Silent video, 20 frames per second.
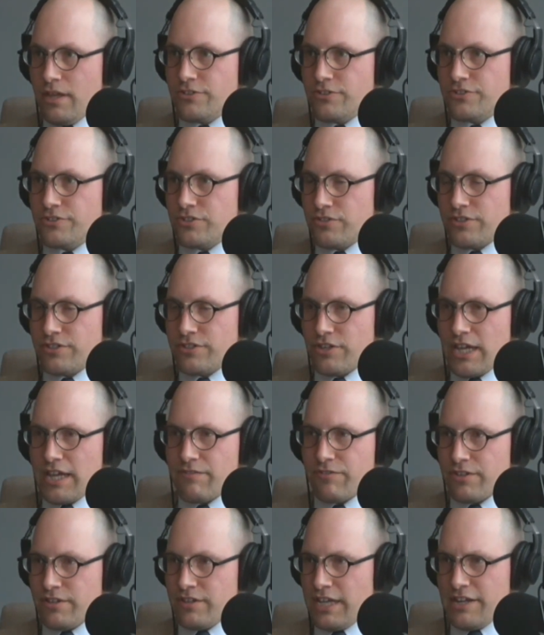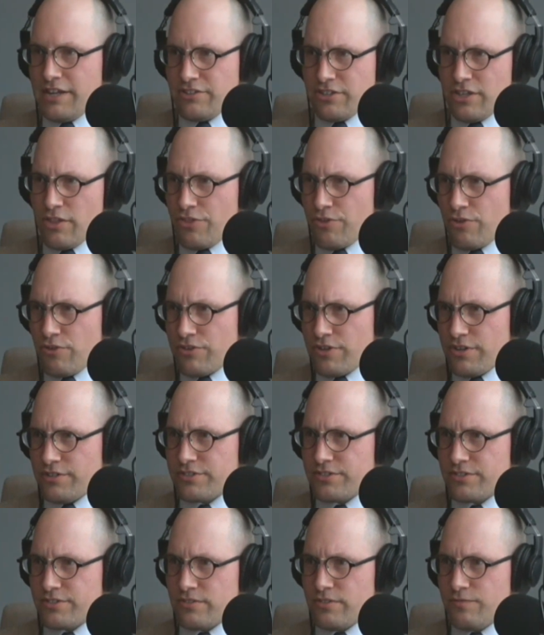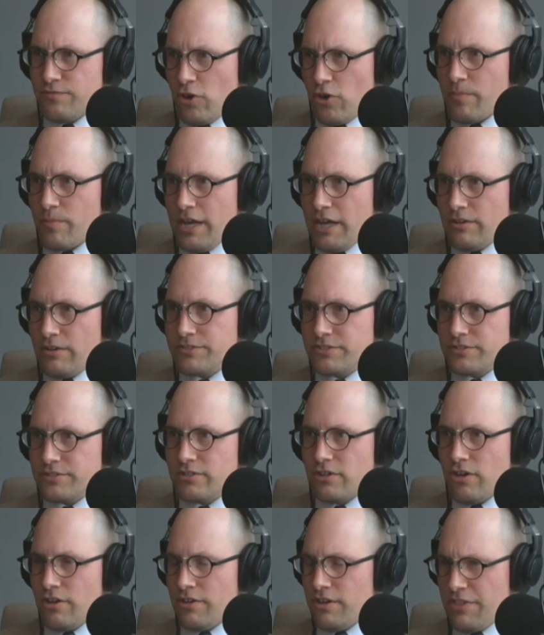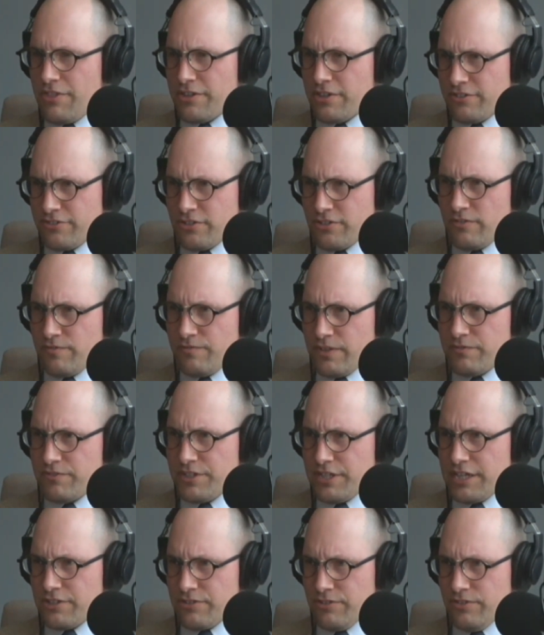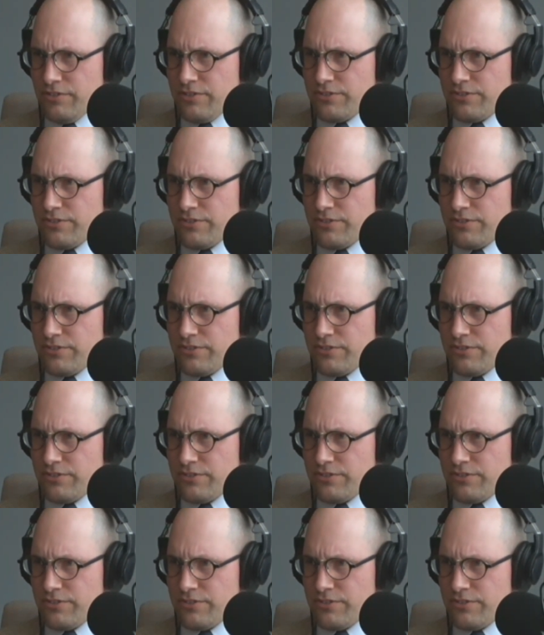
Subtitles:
So they have an 1830s farmhouse I think it's on 50 acres.